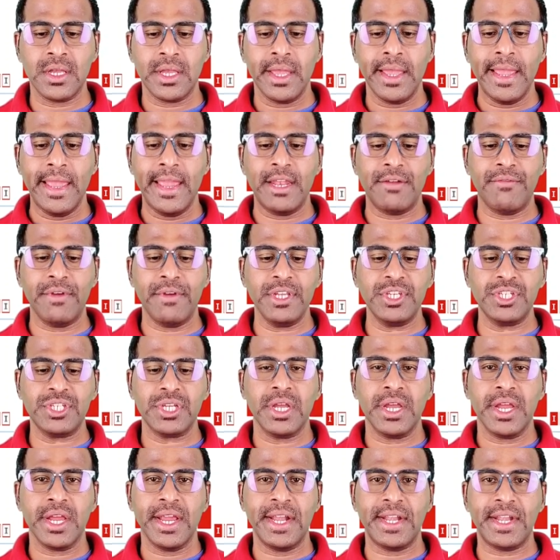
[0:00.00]
in which
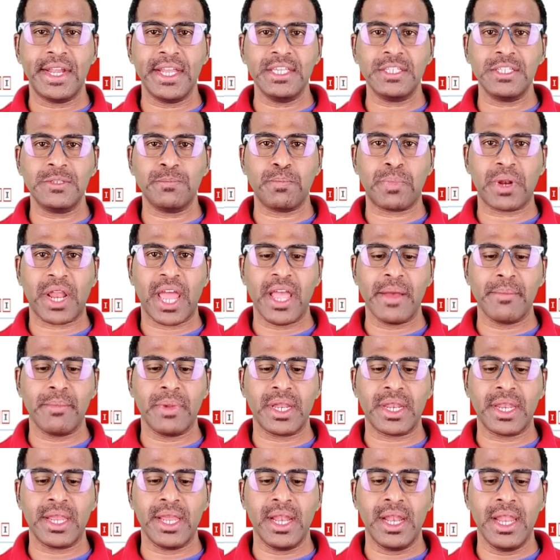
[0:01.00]
it is
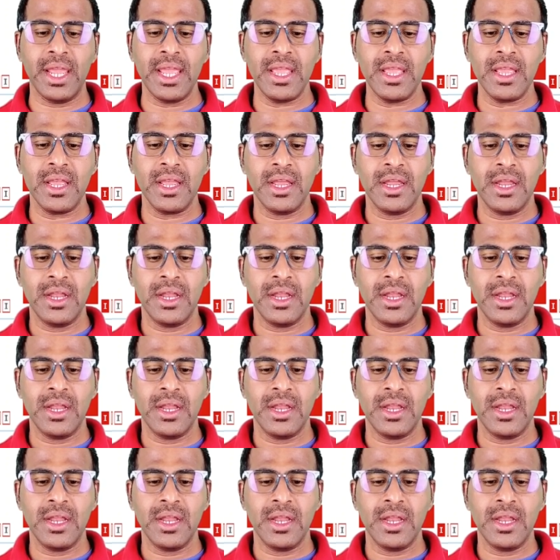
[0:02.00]
primarily